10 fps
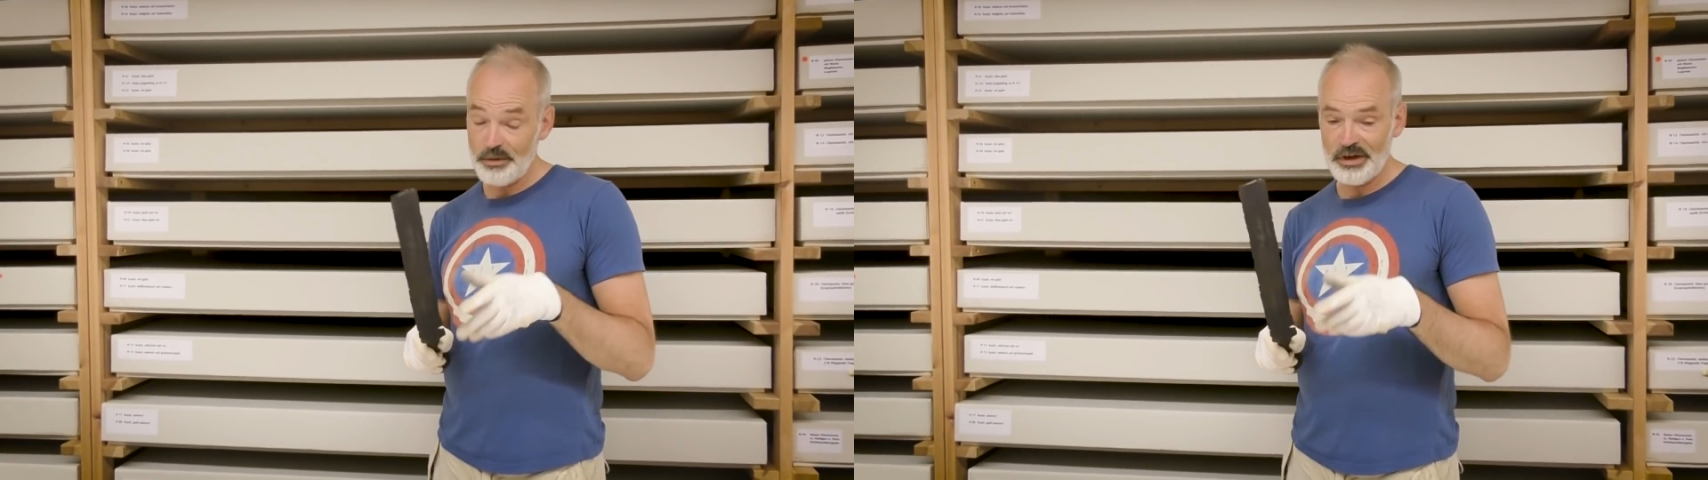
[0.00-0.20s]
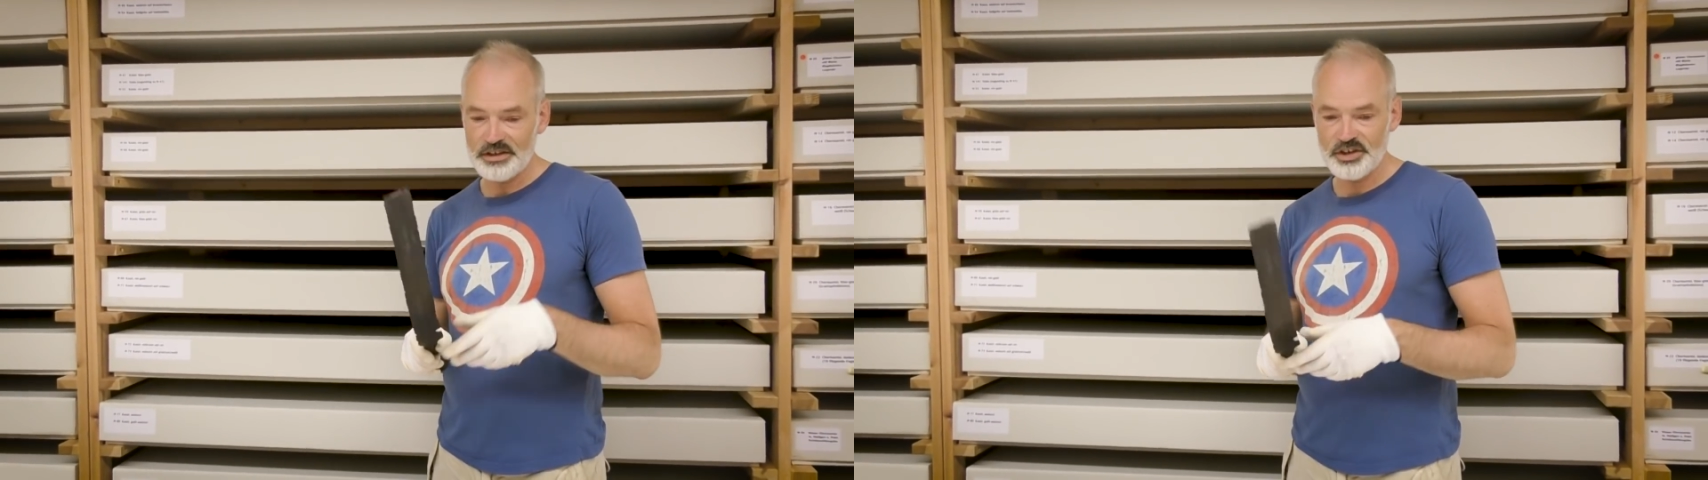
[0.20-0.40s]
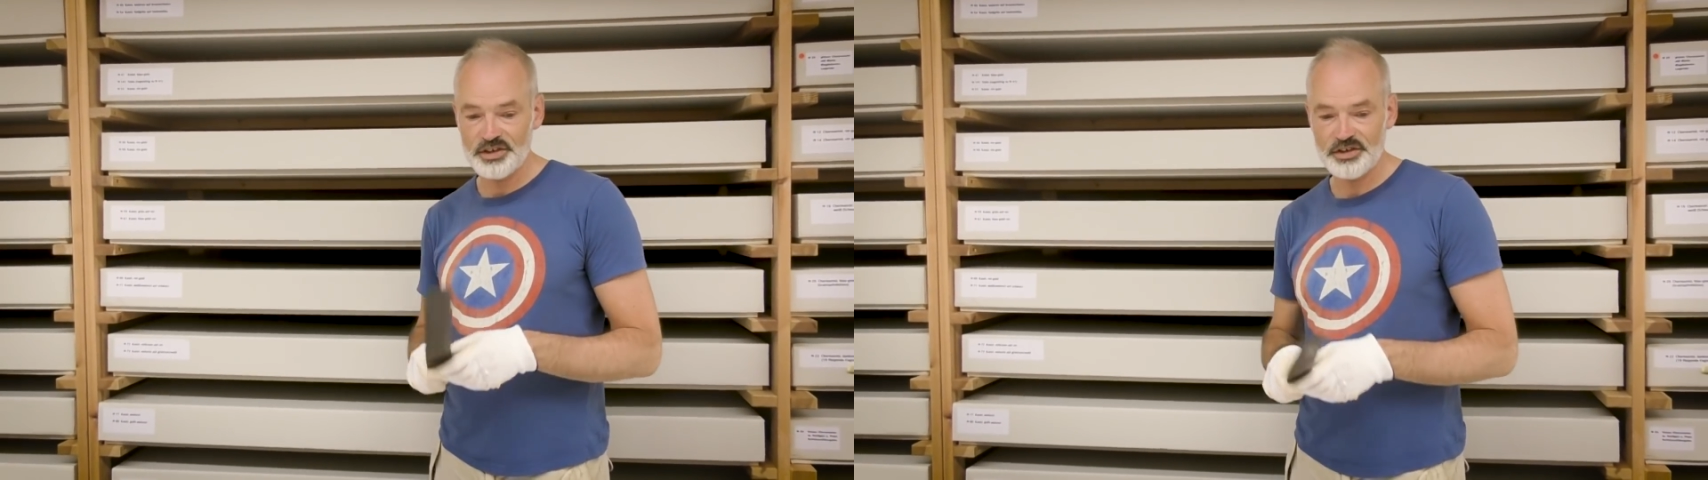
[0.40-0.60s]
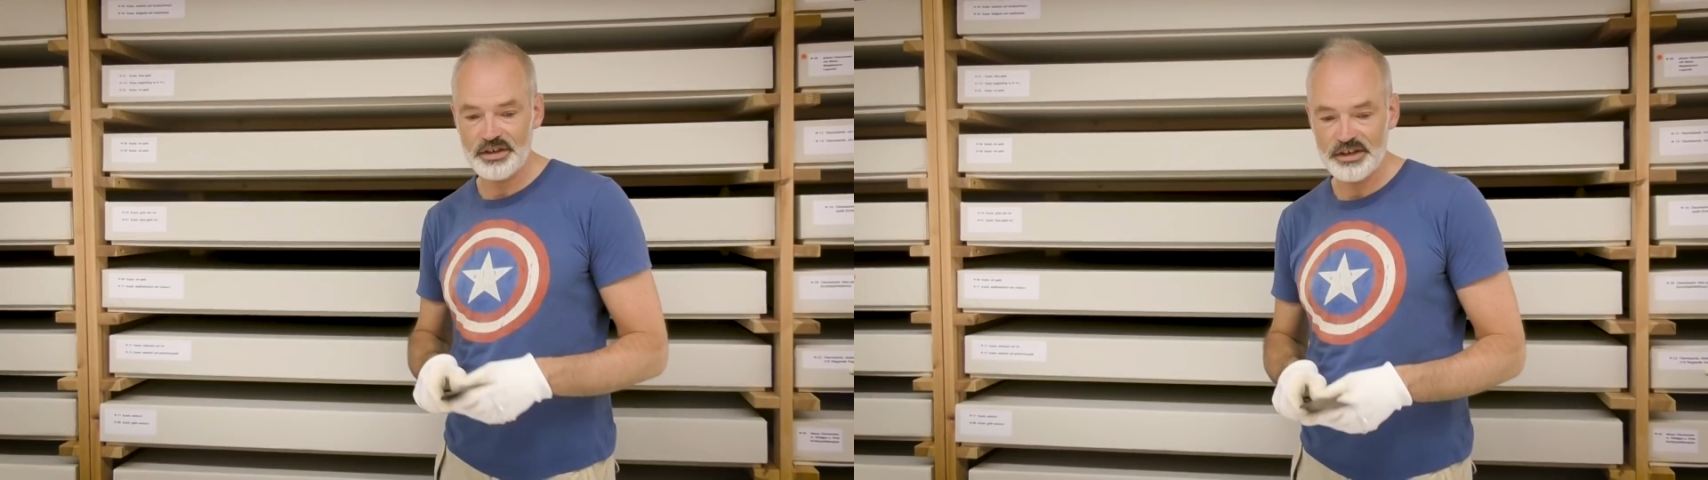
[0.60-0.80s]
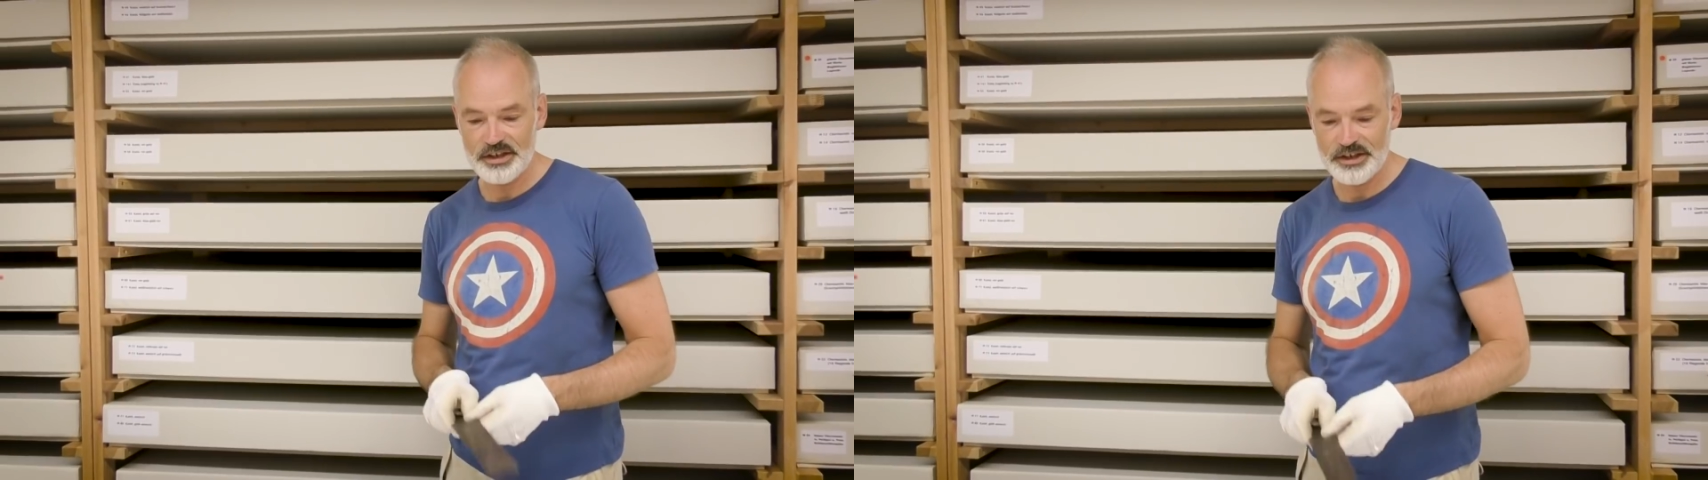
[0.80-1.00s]
well, just
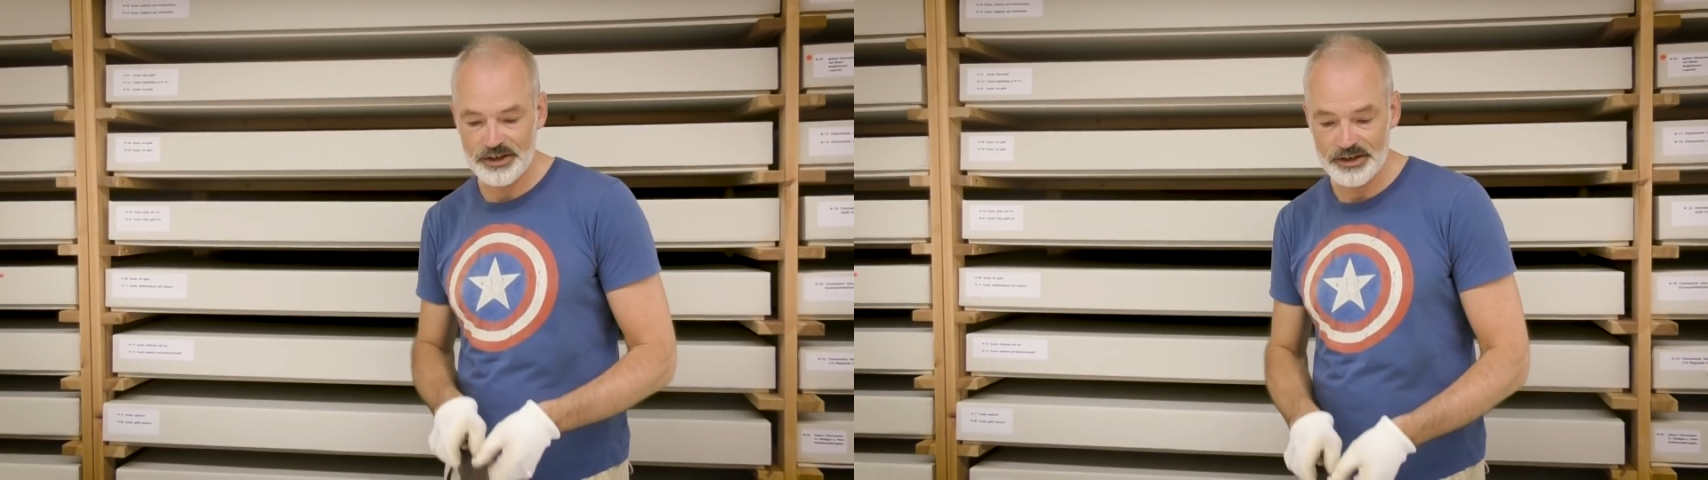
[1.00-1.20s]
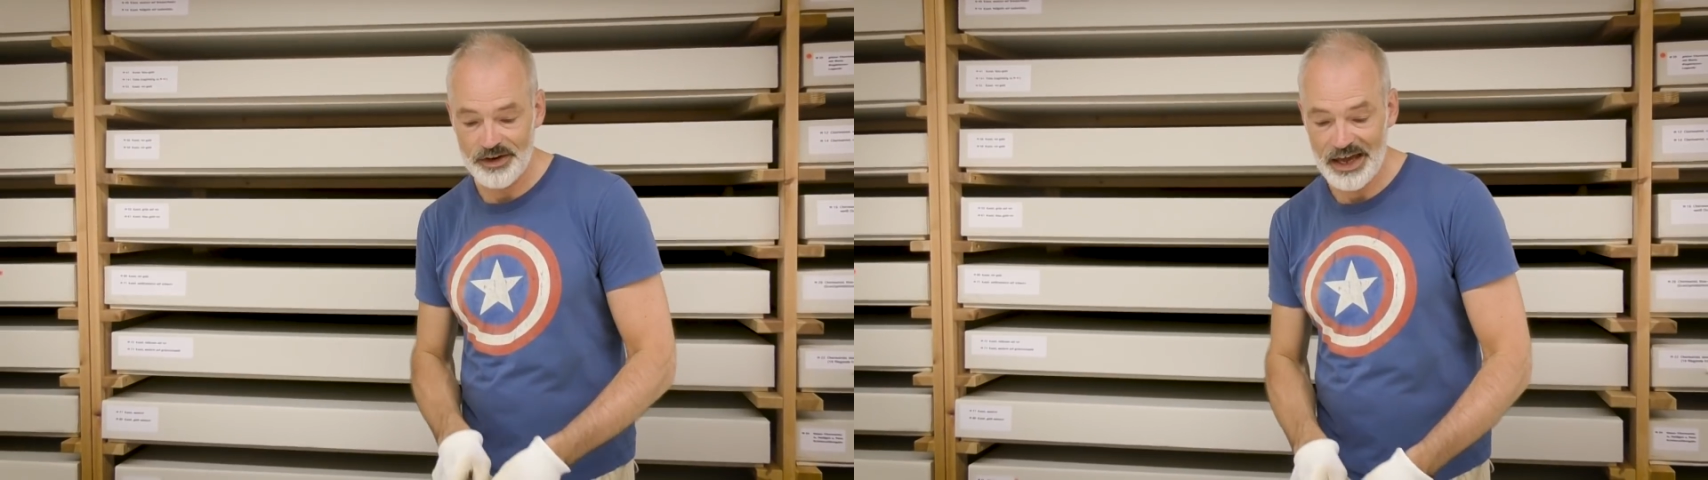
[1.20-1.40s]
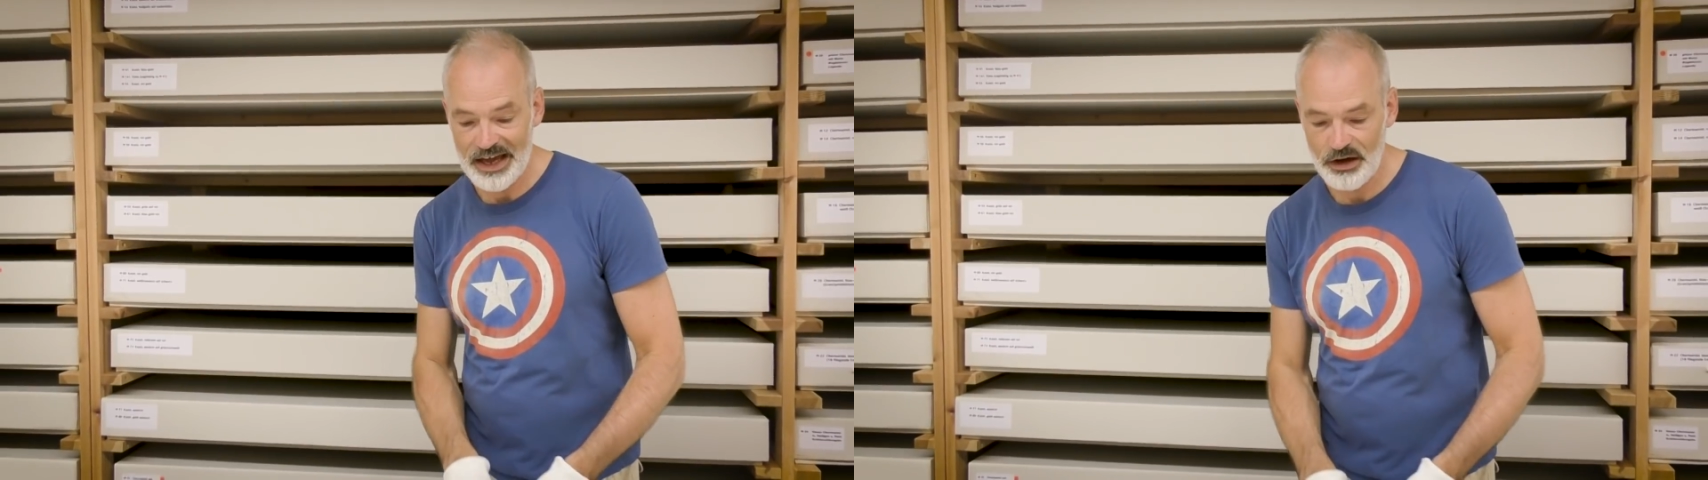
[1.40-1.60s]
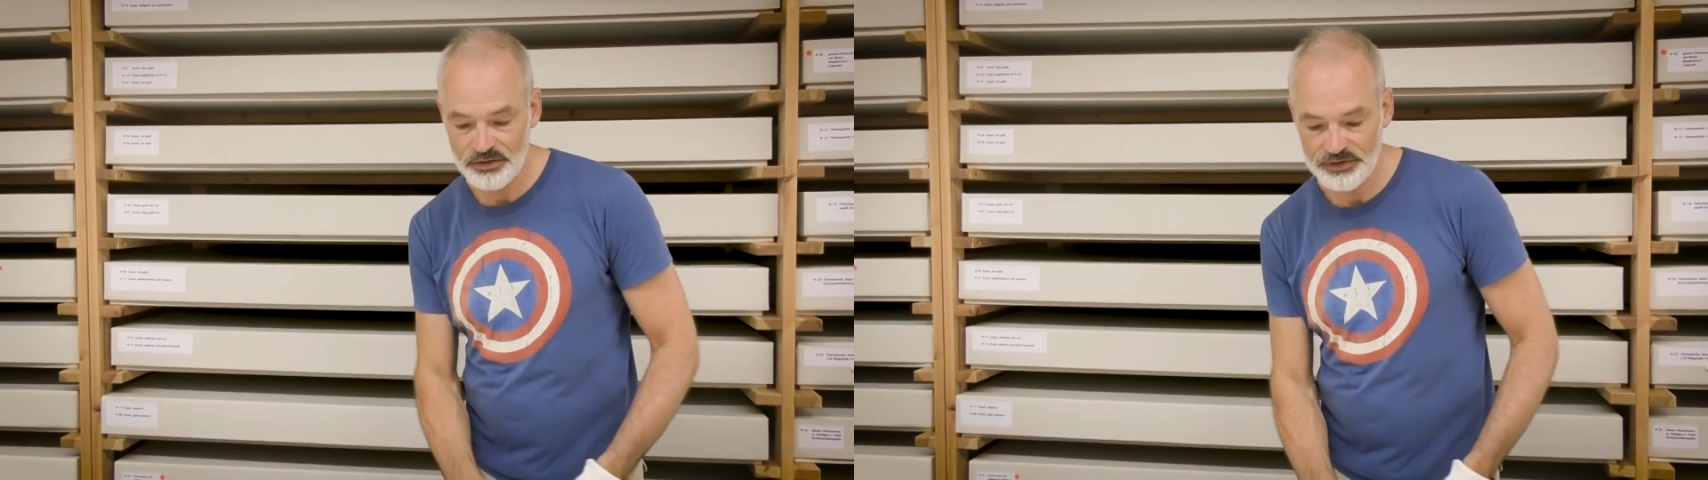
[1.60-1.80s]
now